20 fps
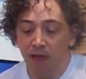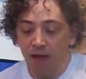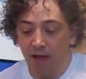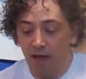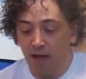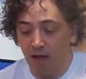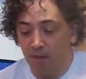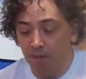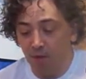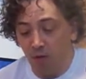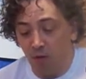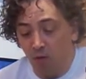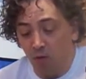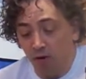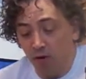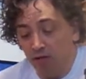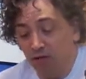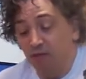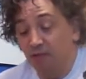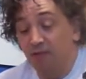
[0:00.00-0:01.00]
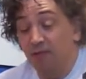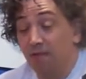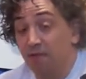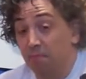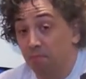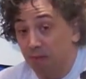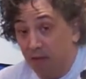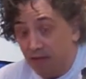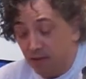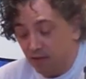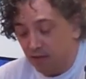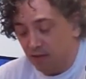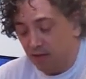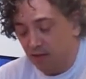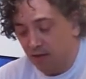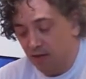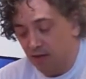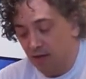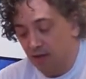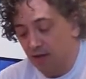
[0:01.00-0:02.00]
According to this beet,
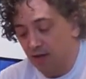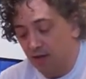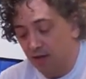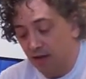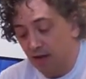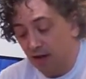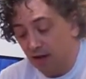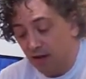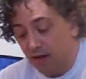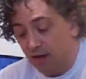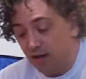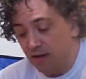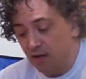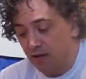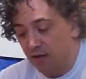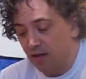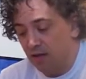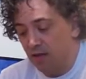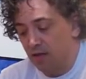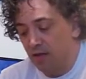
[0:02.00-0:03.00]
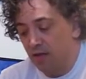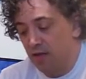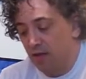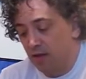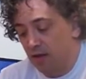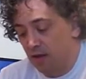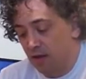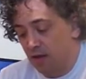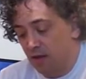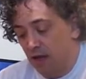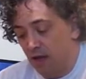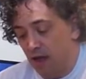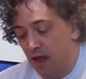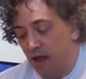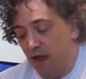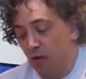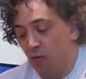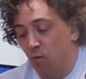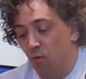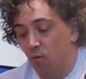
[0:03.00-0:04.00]
technically,
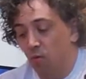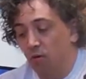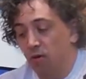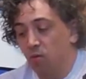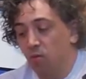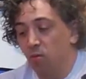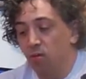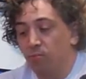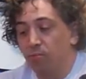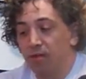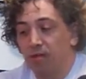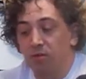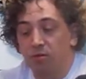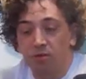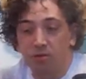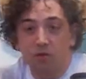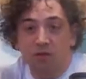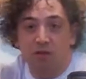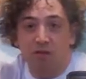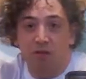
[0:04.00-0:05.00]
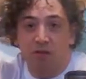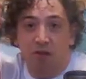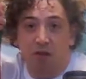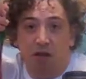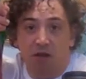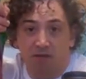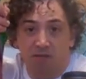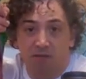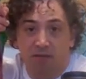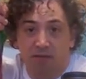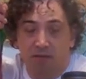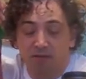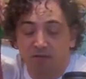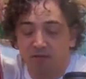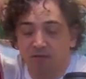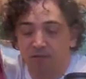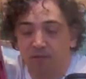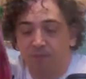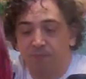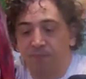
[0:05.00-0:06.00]
we will be juicing all of
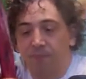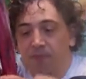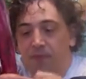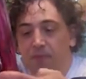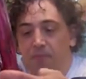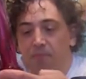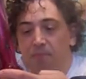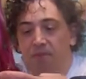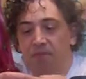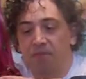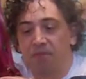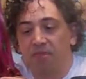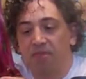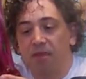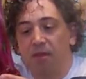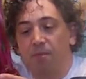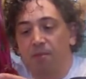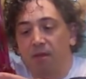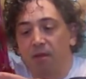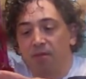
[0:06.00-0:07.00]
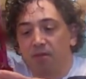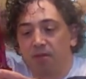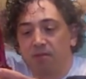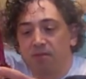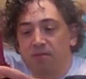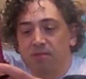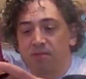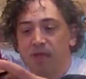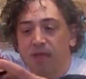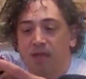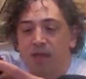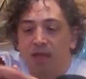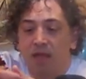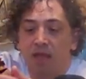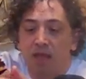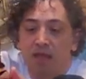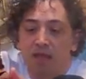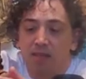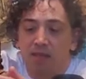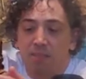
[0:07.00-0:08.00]
this. But the thing about this is that
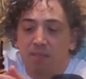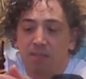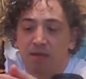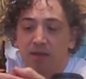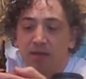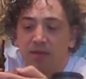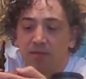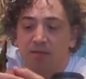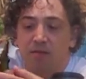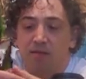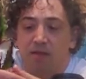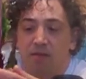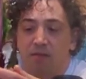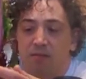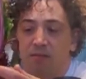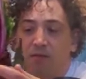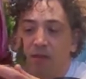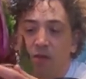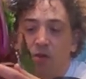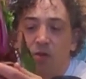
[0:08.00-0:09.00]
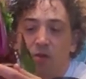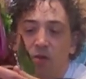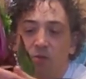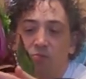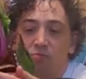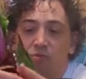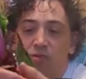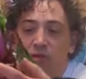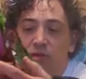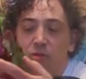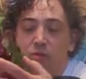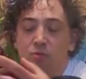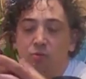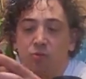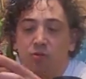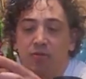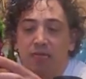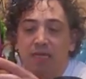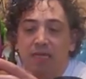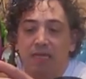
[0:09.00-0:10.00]
the beet itself, you don't really
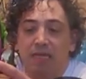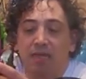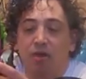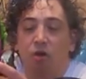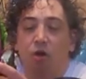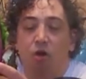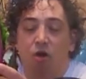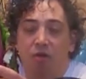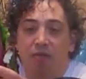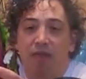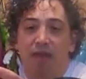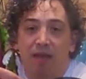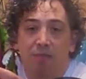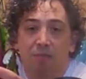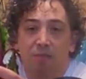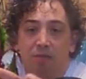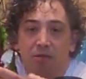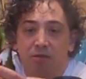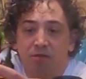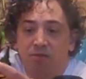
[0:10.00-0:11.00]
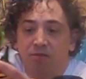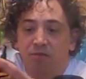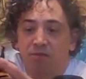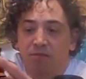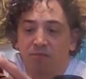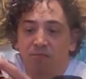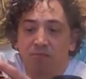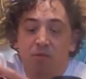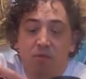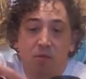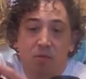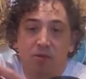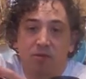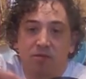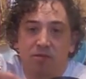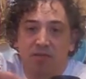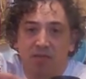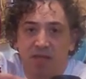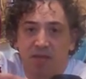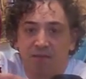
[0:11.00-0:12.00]
truly need all that much. Therefore, you can
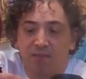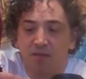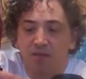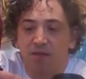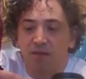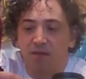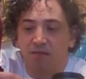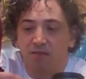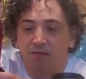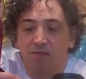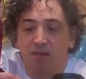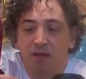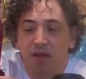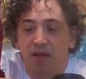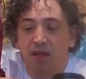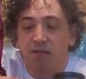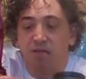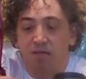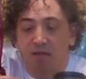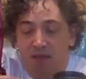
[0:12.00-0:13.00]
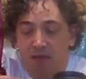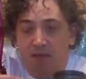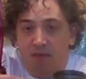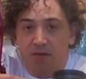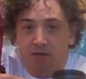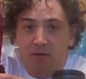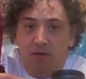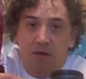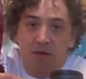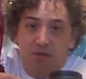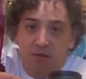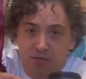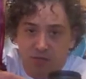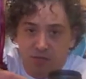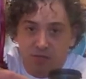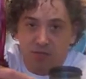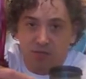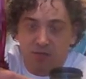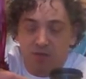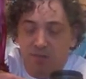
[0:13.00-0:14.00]
save yourself for like another
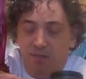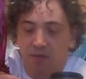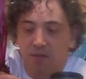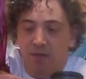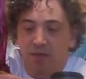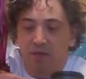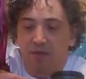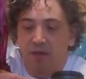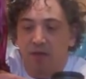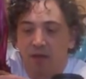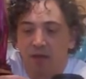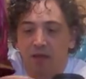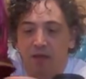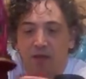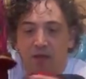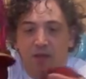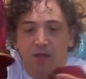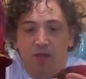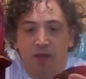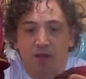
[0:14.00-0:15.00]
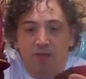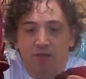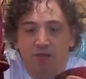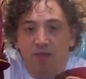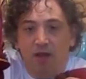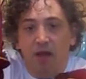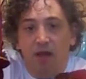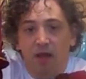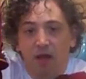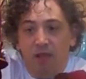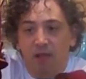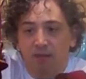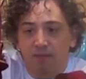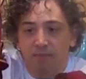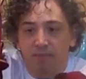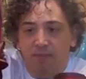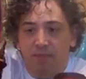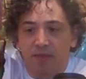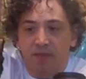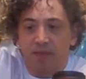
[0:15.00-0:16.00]
juicing method. So I just cut it,
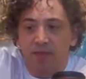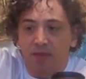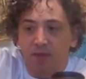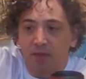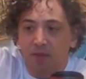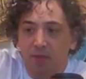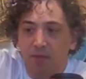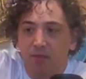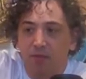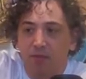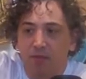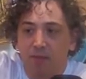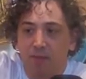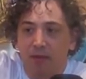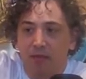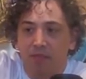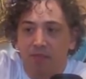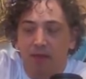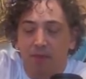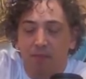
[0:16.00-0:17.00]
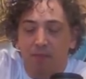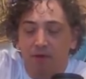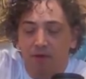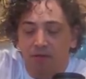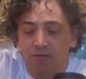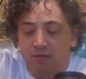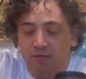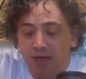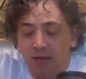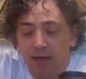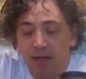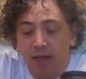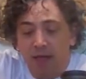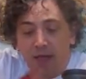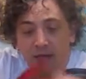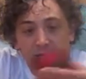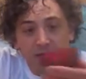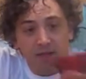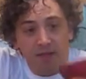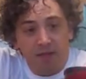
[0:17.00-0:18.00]
and then I use just about that much.
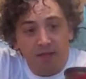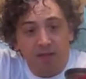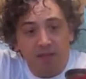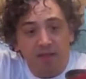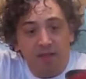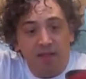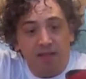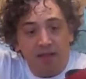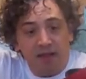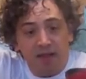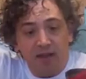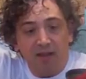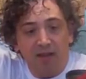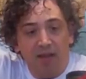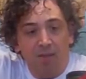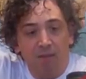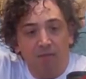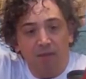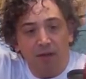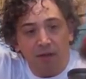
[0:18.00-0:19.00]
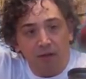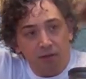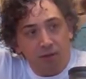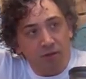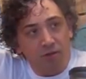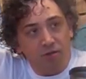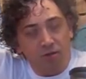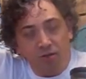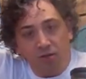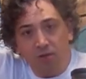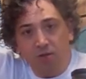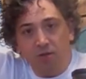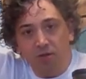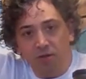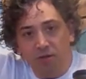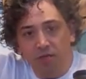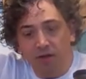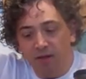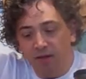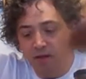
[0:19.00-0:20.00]
And then the second time around, you can just use
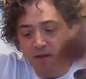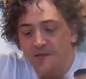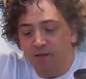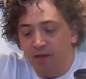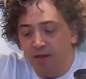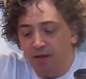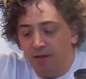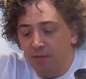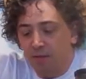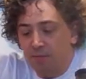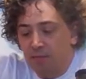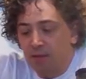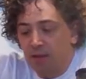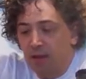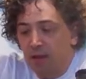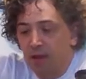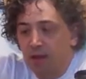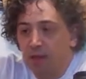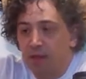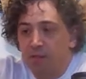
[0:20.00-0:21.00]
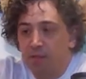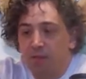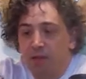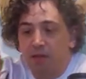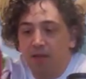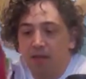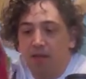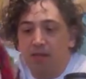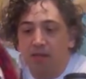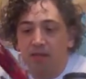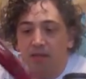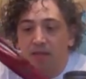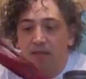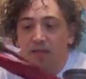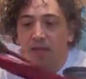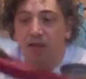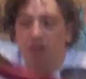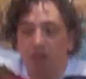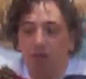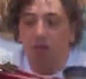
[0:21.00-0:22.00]
the rest of it. But this
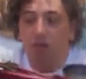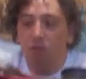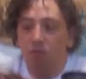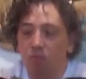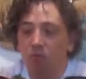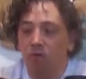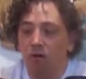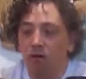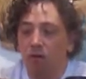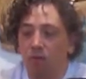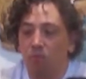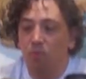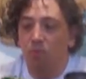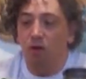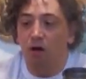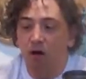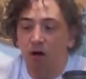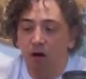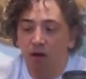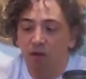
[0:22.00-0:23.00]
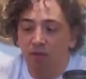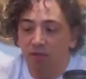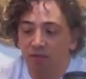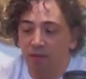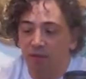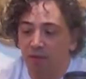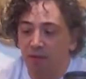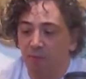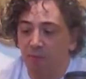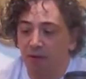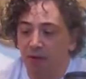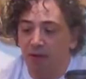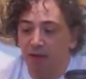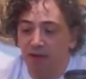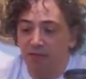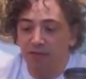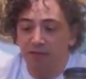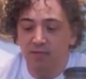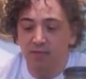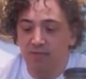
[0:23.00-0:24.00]
alone, all of this, the
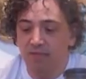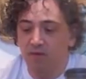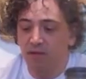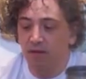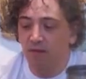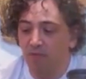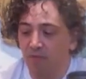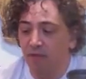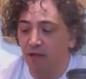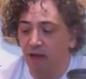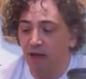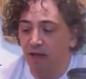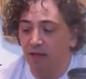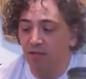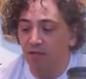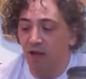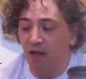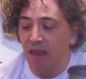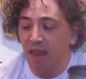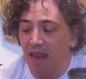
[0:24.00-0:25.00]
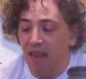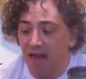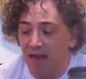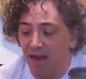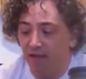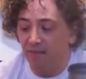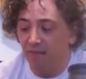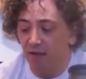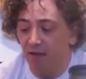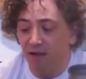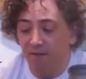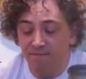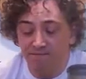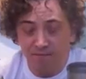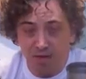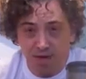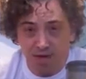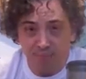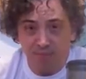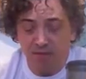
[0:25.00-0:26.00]
plants and stuff has a lot of like
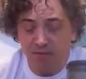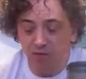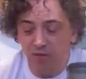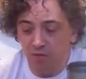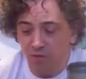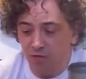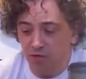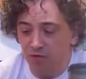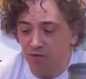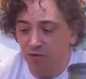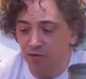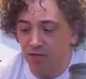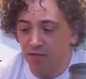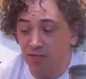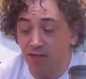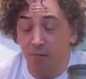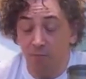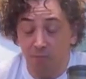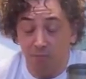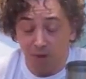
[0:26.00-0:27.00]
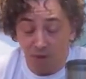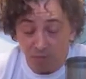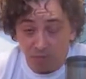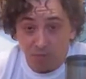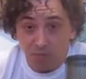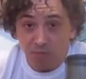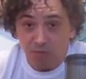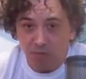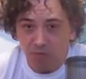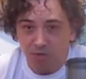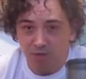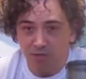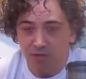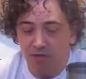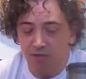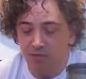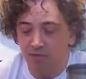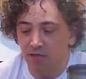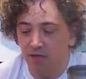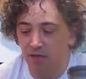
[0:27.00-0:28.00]
vitamins and nutrients and
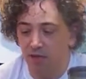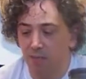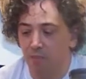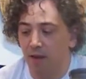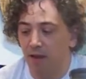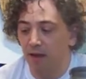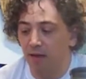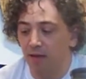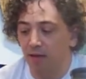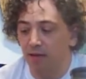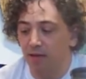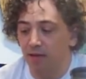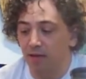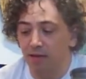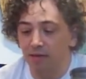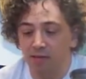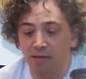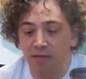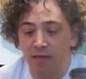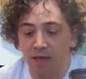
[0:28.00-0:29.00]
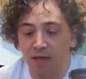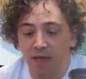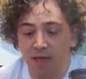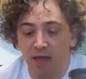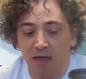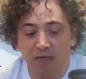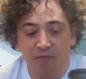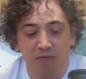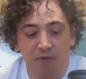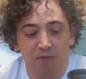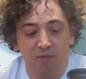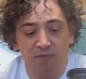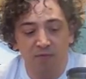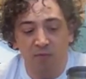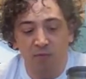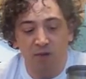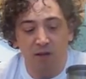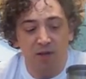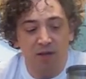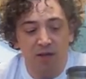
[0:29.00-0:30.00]
micronutrients that your body needs, and
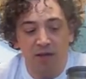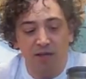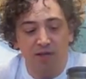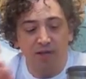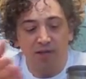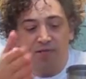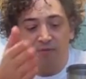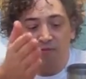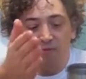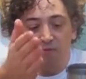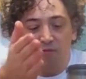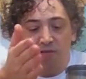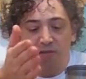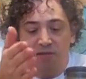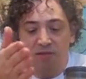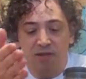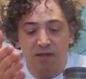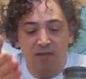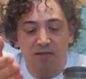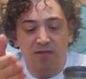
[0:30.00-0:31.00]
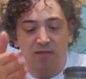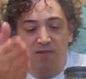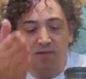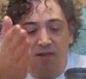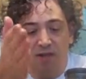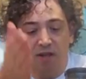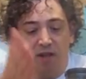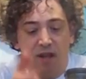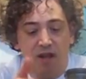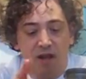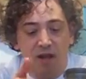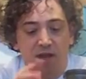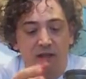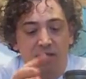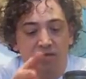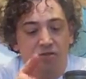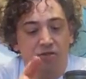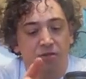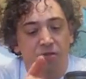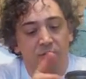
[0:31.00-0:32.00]
therefore it's never really necessary to cut
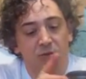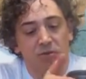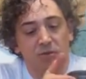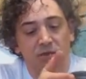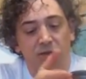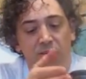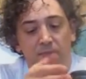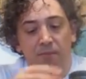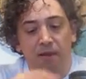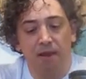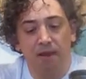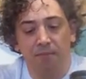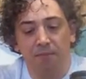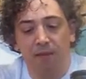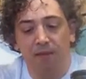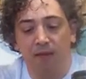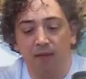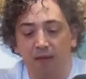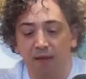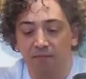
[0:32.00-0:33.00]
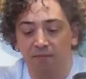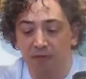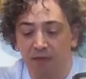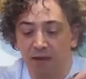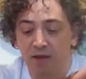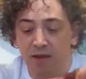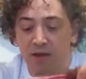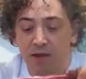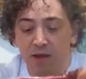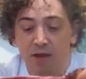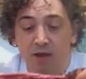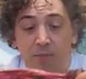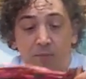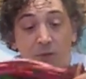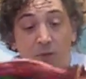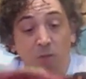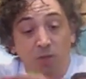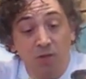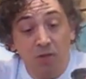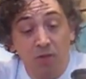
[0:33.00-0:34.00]
and just use this bottom half.
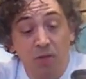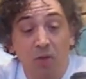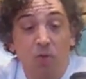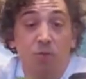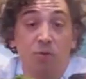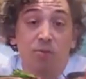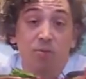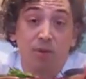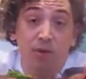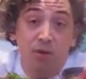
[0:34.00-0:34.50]
But we do when we